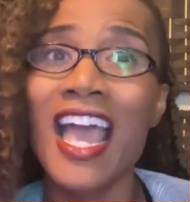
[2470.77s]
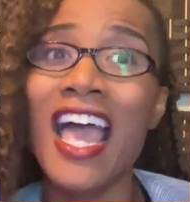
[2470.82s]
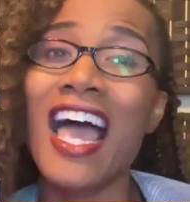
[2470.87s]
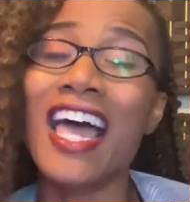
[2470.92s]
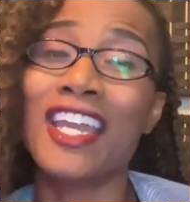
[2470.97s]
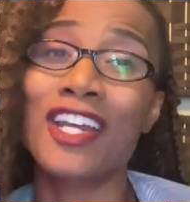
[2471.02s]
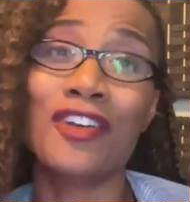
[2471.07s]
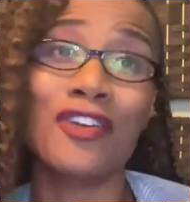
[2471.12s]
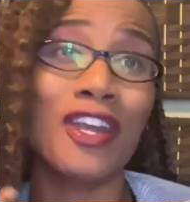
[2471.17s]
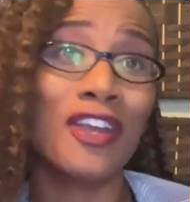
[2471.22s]

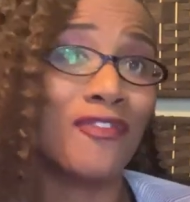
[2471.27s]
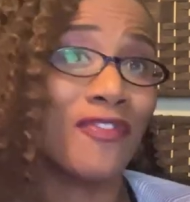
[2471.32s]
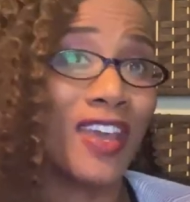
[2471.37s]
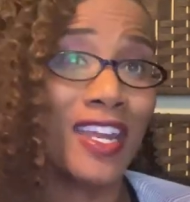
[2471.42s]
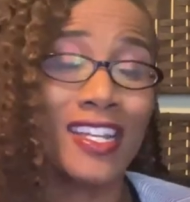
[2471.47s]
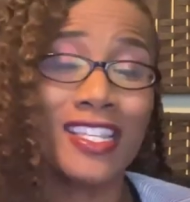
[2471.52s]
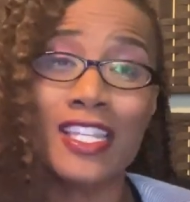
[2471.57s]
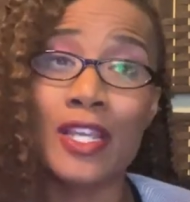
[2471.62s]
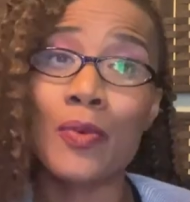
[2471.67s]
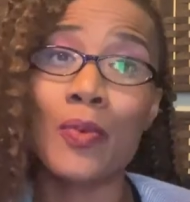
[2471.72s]
and to create
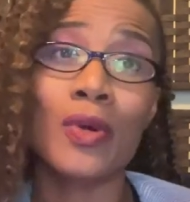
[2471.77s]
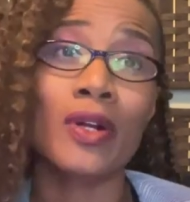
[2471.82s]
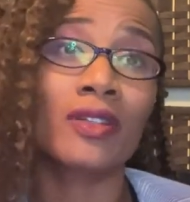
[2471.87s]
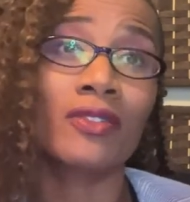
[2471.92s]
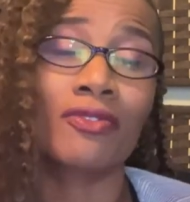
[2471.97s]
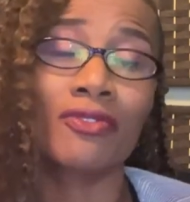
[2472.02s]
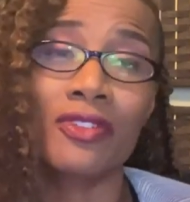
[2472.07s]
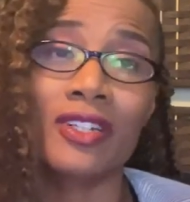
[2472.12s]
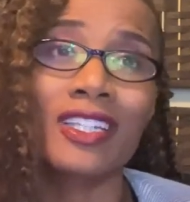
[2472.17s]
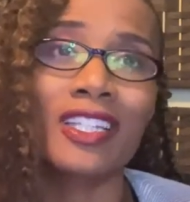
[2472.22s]
fantasy
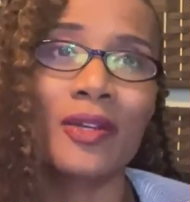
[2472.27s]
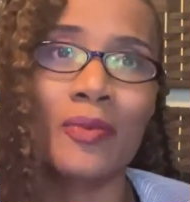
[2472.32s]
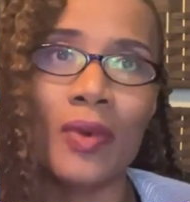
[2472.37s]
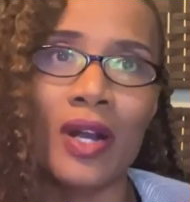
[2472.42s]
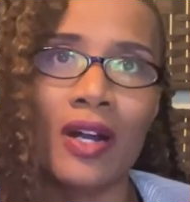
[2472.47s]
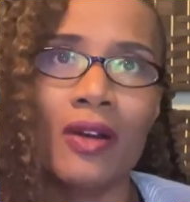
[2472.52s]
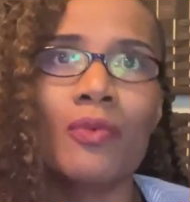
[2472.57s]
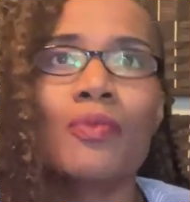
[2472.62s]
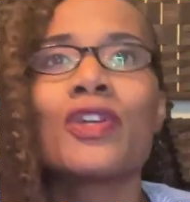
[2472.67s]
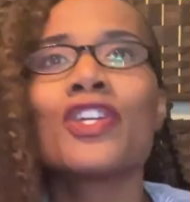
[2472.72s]
world really
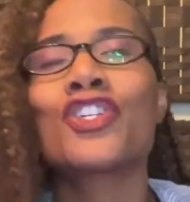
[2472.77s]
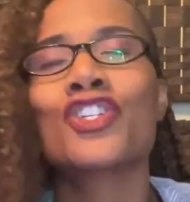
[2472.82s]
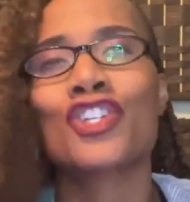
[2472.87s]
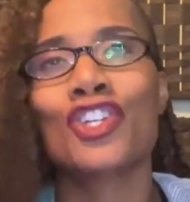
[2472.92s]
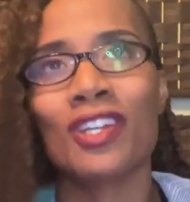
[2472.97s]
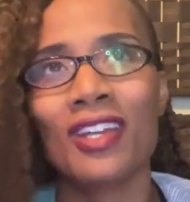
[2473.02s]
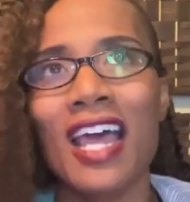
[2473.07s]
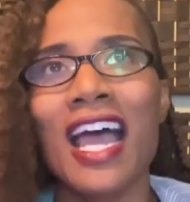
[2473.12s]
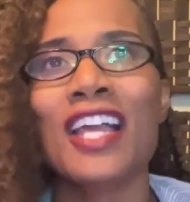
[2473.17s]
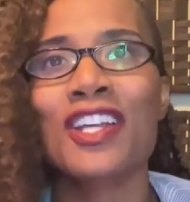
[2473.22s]
well, we
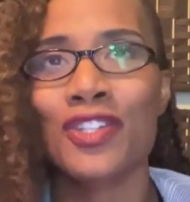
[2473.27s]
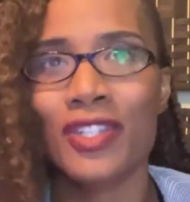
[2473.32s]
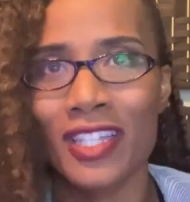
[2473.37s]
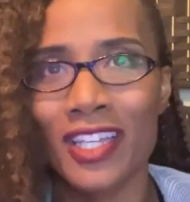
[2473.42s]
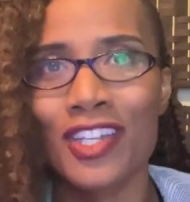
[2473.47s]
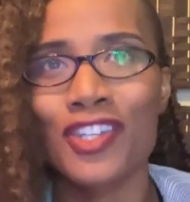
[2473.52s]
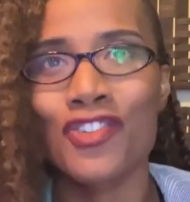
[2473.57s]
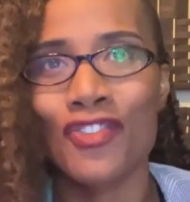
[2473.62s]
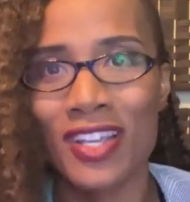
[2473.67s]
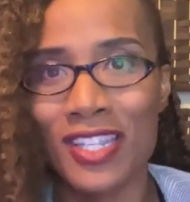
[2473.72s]
should
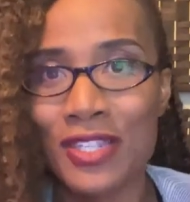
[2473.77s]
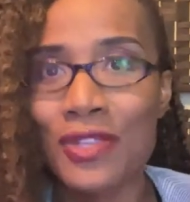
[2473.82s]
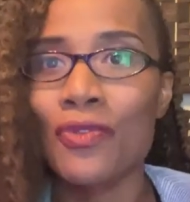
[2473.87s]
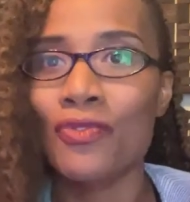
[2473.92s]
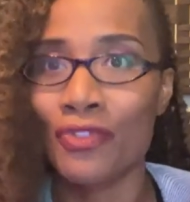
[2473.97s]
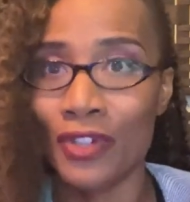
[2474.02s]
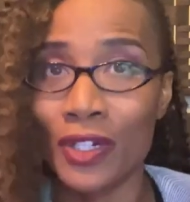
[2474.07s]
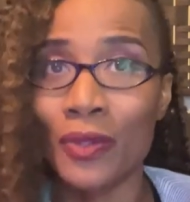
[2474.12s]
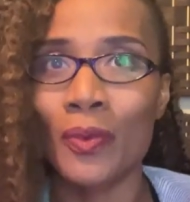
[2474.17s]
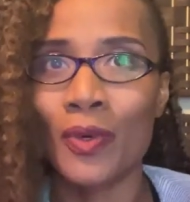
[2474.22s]
actually address
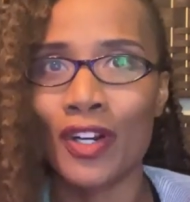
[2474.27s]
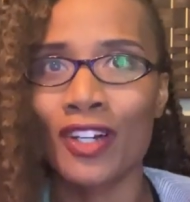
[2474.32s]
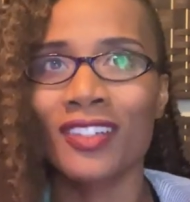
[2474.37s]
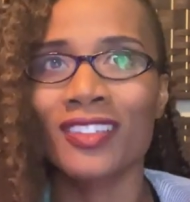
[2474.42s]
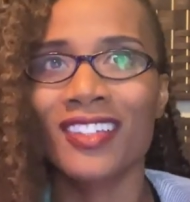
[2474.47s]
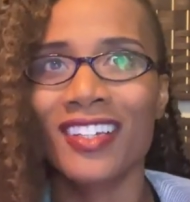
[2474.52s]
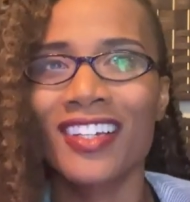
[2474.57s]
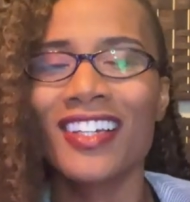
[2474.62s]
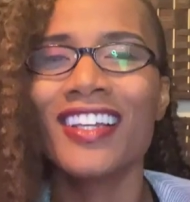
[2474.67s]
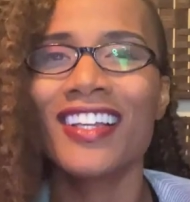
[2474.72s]
real
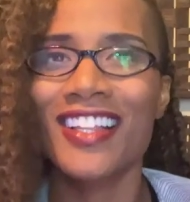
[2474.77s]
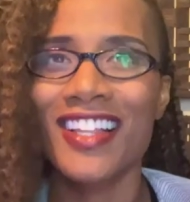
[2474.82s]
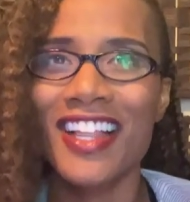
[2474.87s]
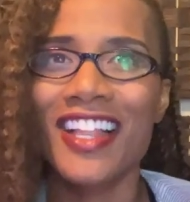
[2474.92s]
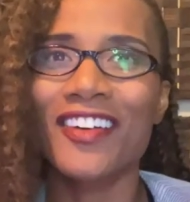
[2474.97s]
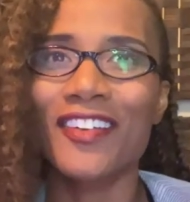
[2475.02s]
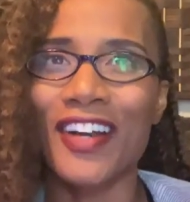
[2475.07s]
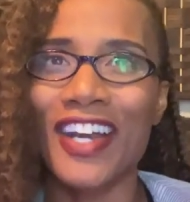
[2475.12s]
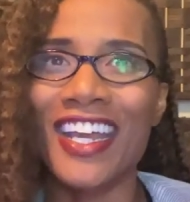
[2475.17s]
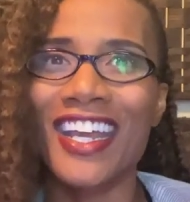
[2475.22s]
world.
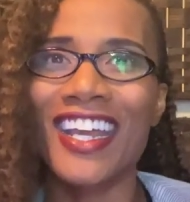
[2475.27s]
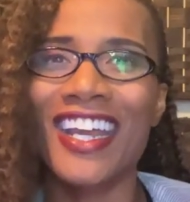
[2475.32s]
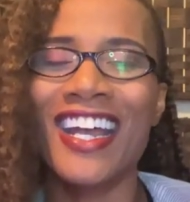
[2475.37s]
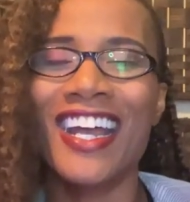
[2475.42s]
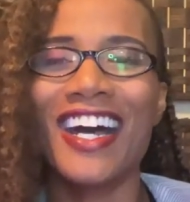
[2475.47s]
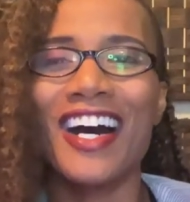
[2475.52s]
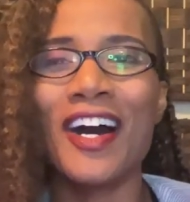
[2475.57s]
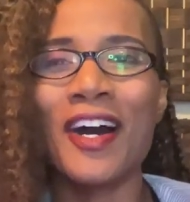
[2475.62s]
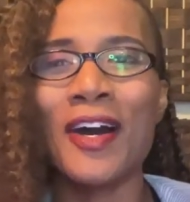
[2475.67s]
Right.